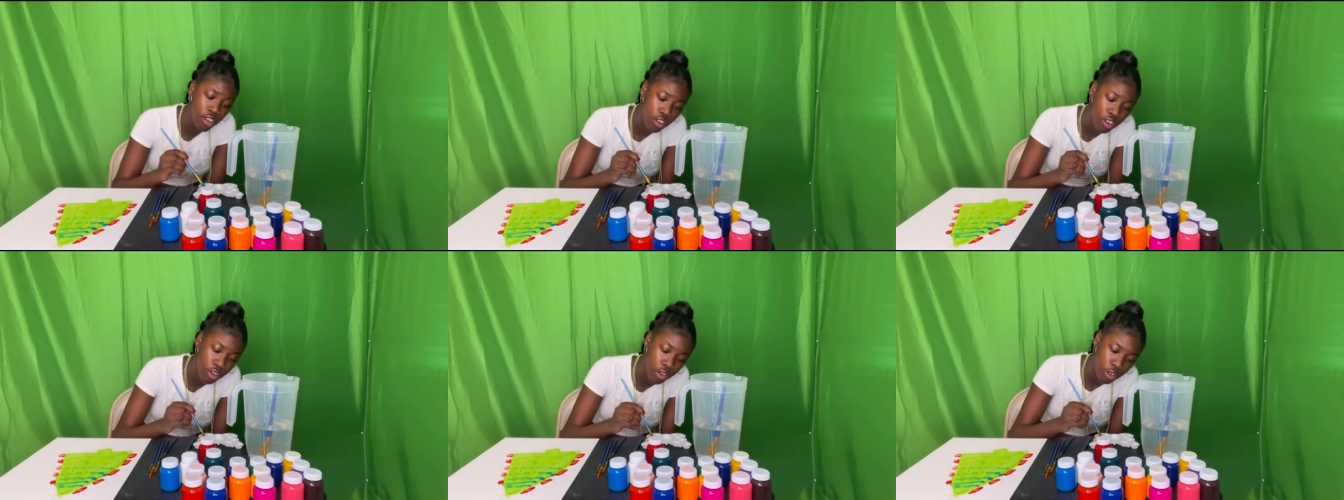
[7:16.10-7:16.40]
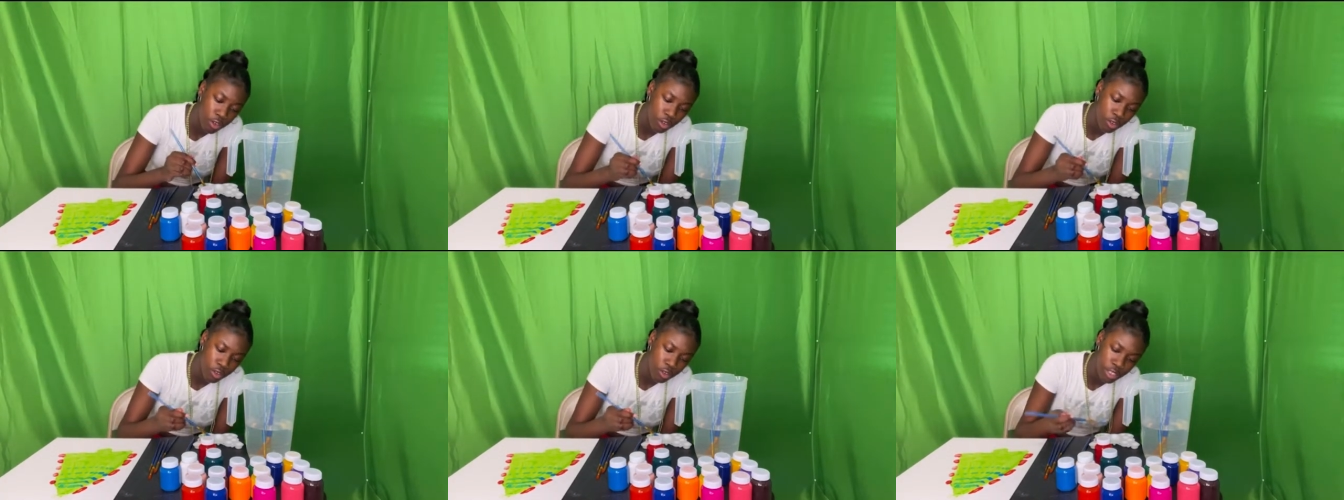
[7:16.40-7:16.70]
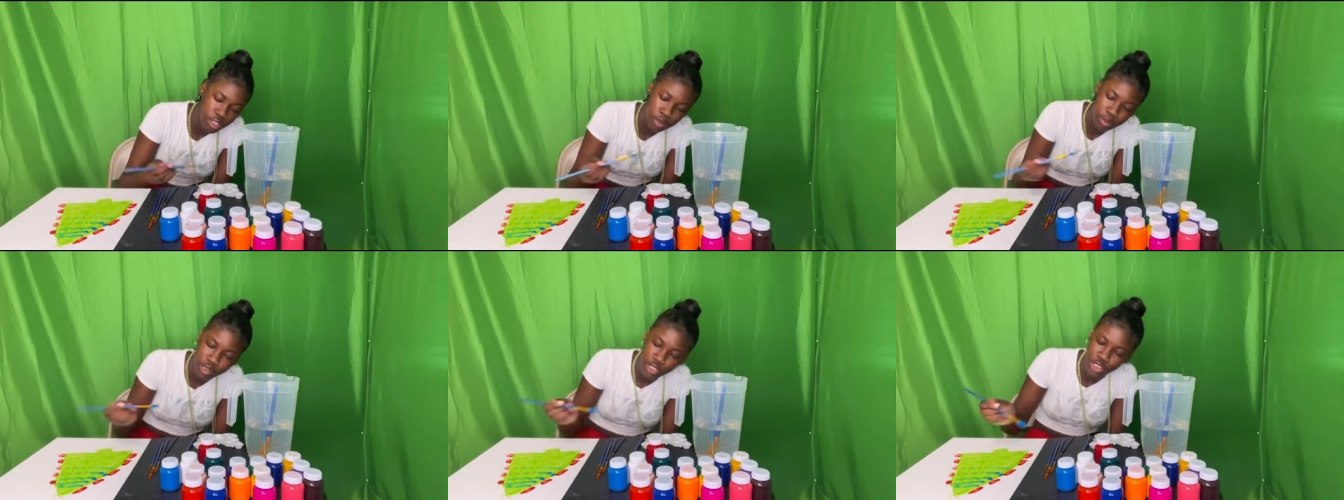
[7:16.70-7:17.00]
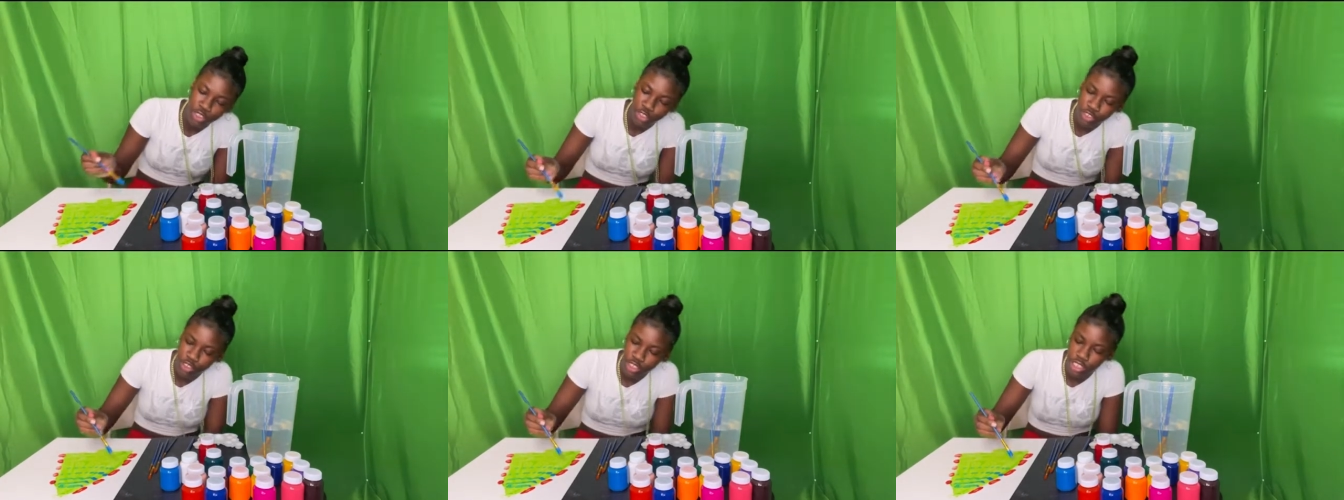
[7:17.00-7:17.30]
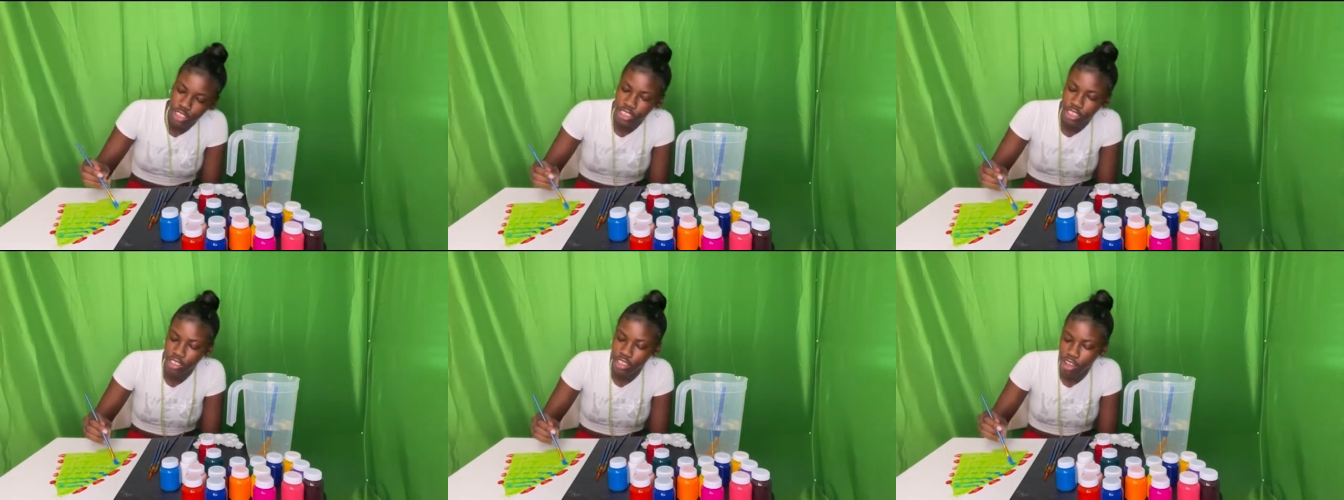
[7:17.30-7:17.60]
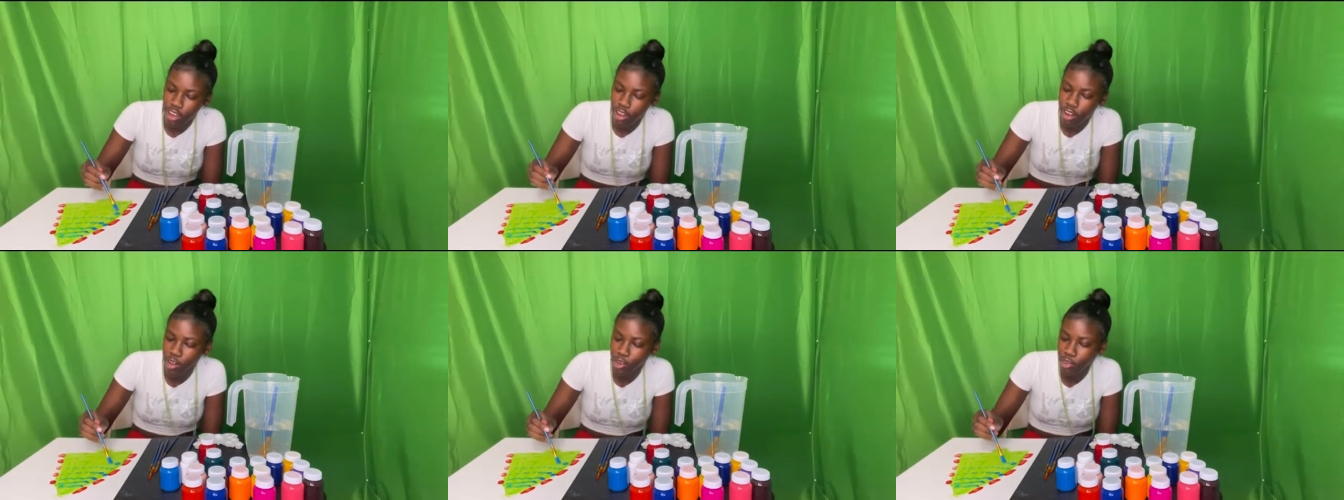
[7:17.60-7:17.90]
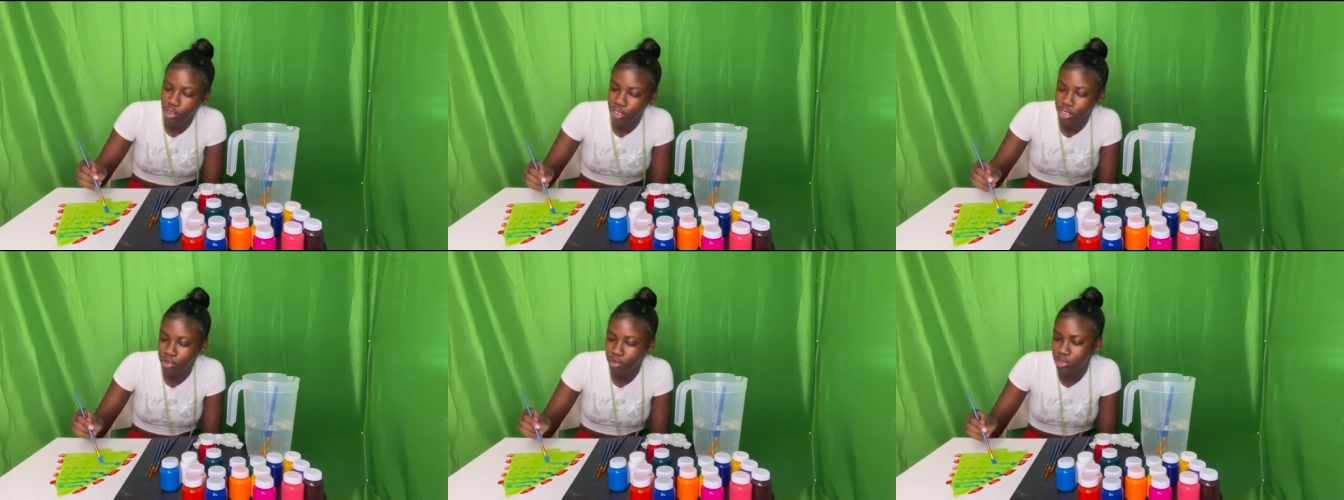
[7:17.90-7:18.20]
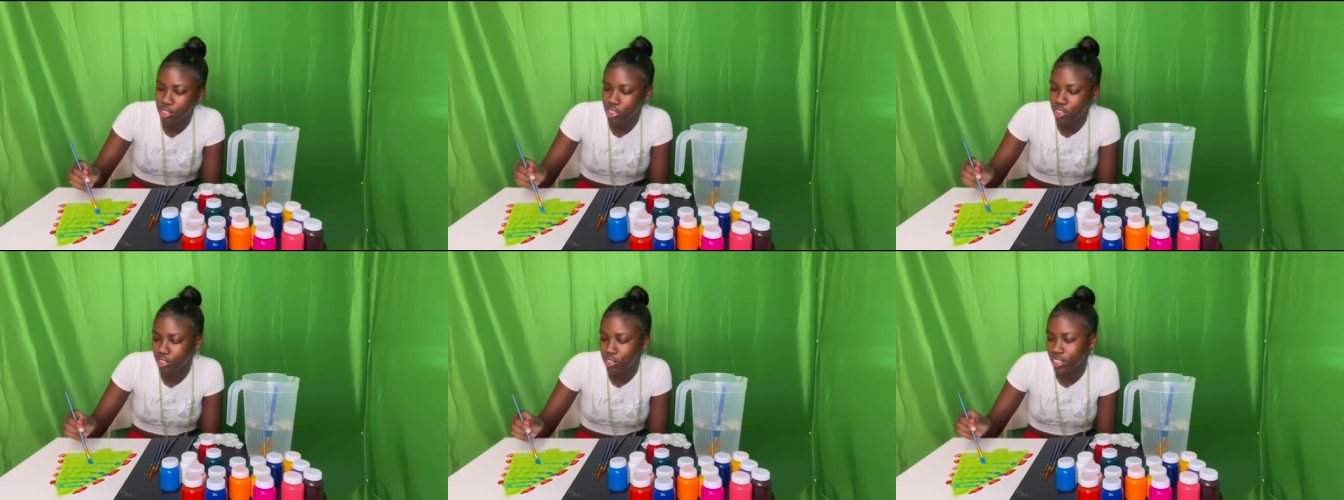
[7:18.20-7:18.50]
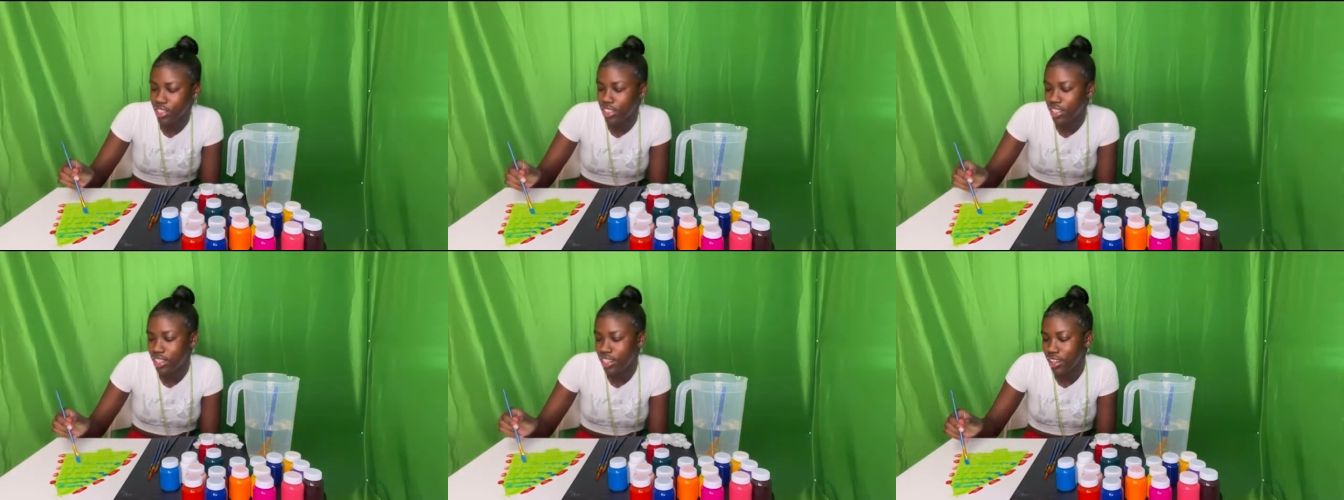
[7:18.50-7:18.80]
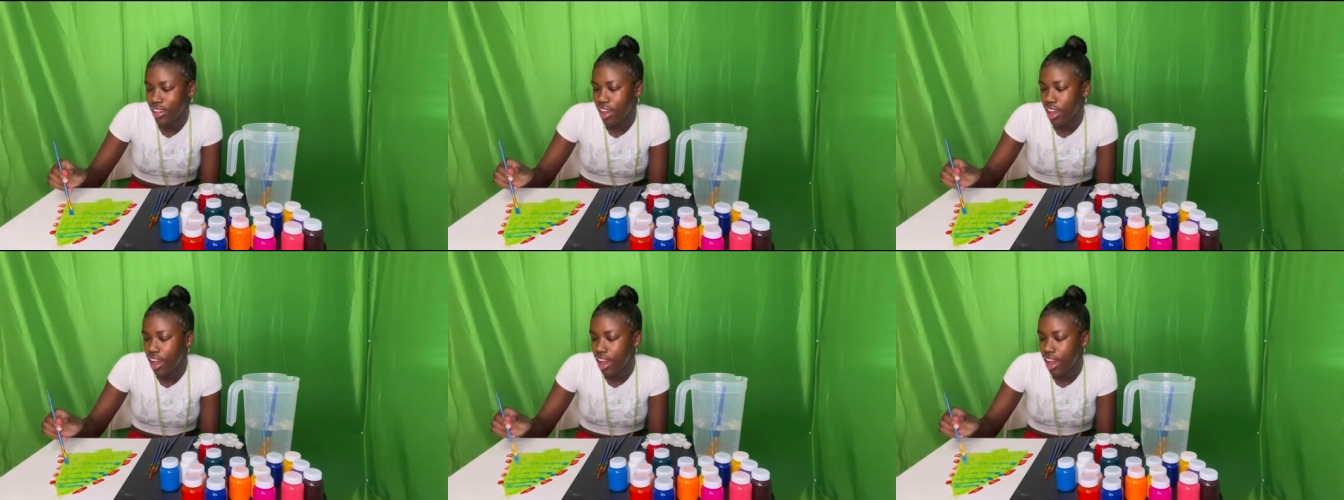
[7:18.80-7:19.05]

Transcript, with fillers: Oh, Christmas tree. Oh, Christmas tree.